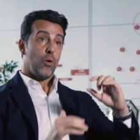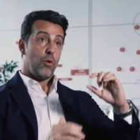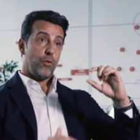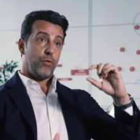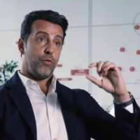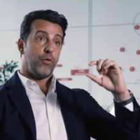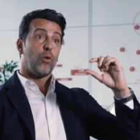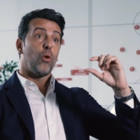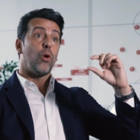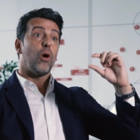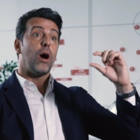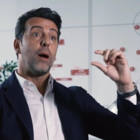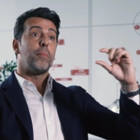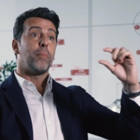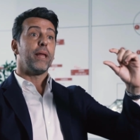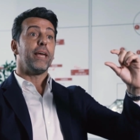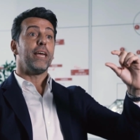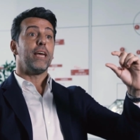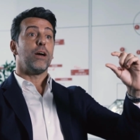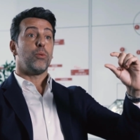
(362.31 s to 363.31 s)
for a
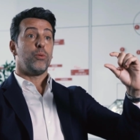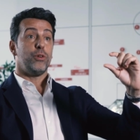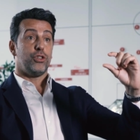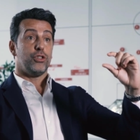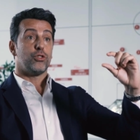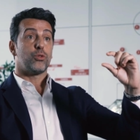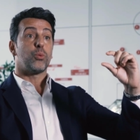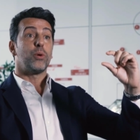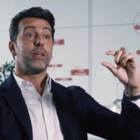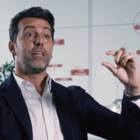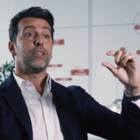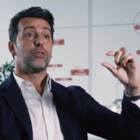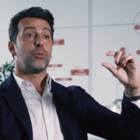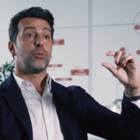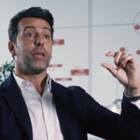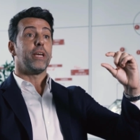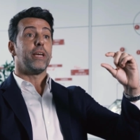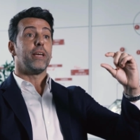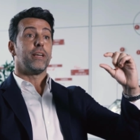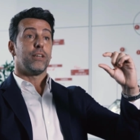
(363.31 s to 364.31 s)
player which is
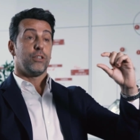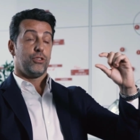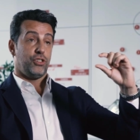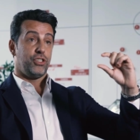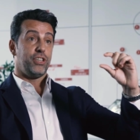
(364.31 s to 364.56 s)
twenty-three, is